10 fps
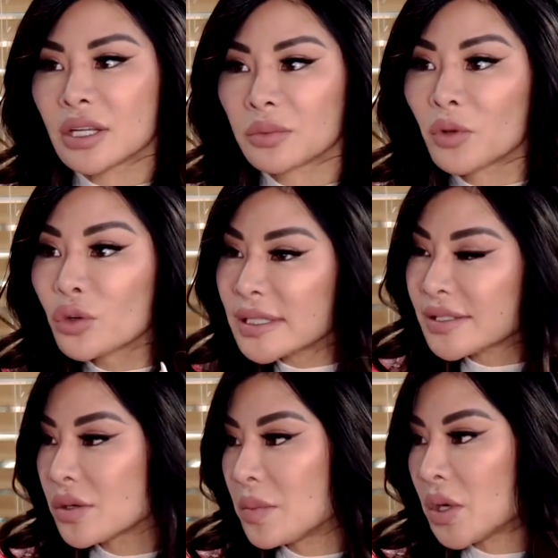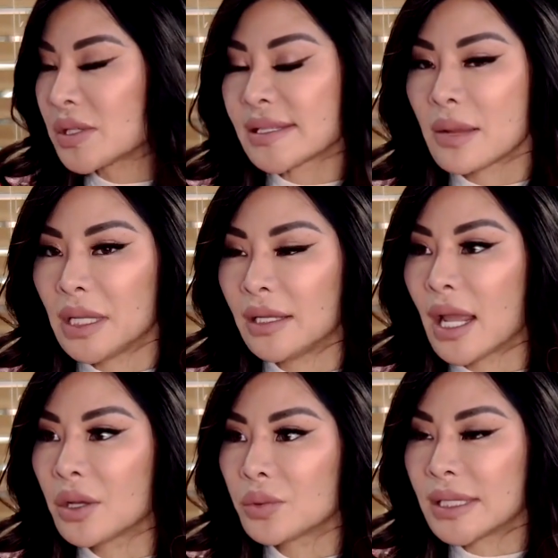the crystal bowls. I mean,
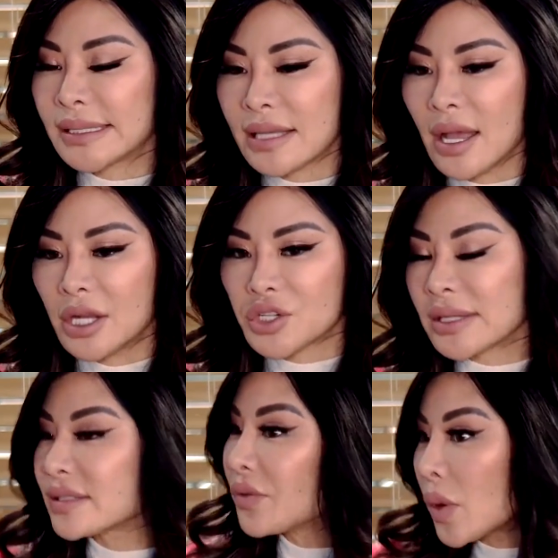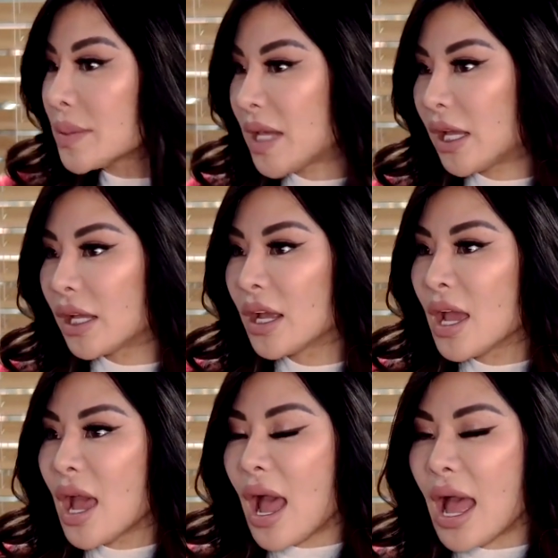it was transforming.
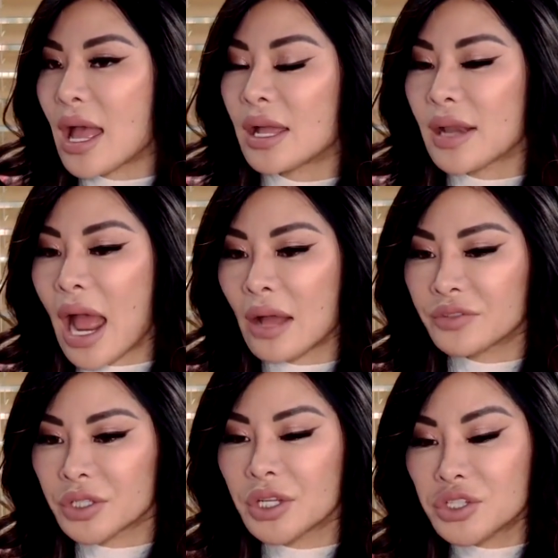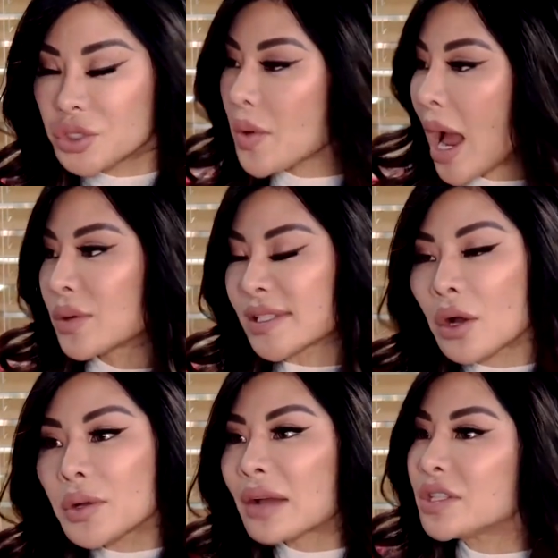And after the two hours, all
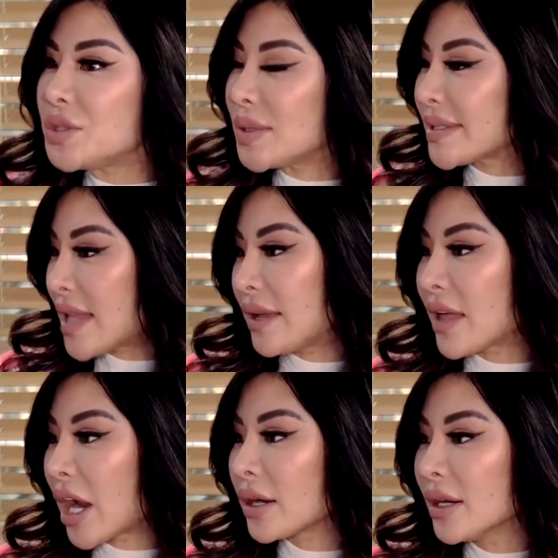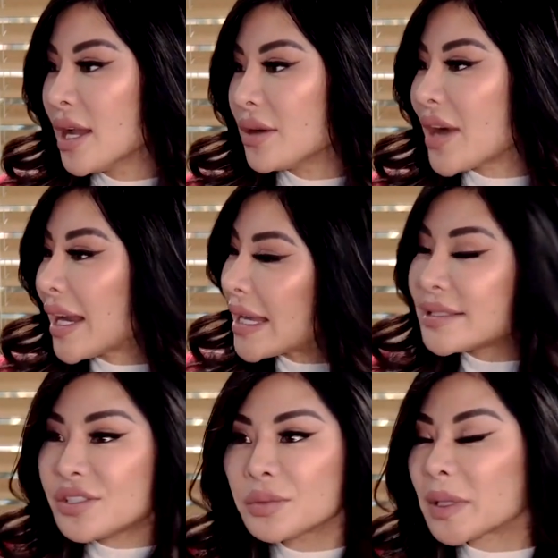you have to do is lay there, right?
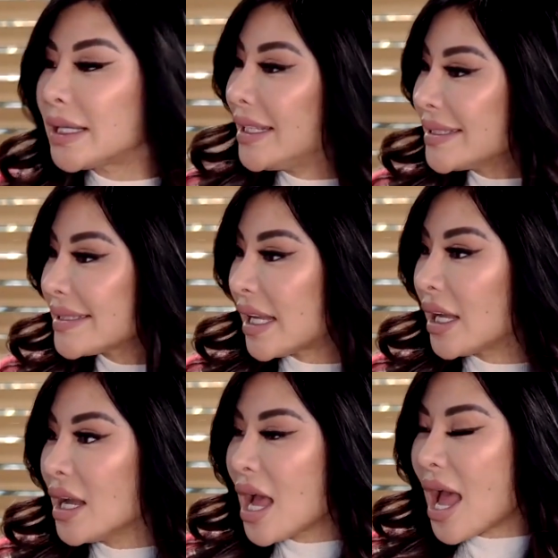It's super easy. So